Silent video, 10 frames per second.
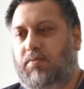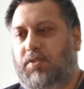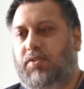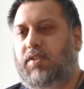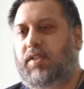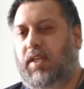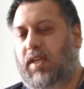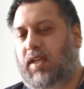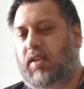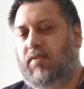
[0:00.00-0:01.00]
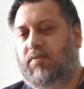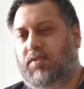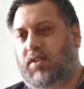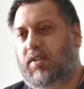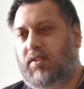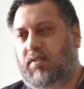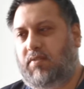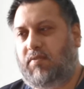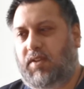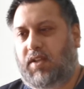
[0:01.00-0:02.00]
So today I kind of started
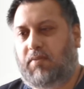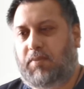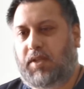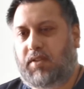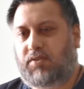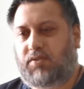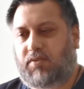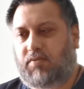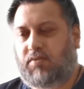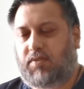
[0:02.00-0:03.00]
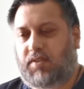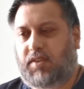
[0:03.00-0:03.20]
to feel a bit sort of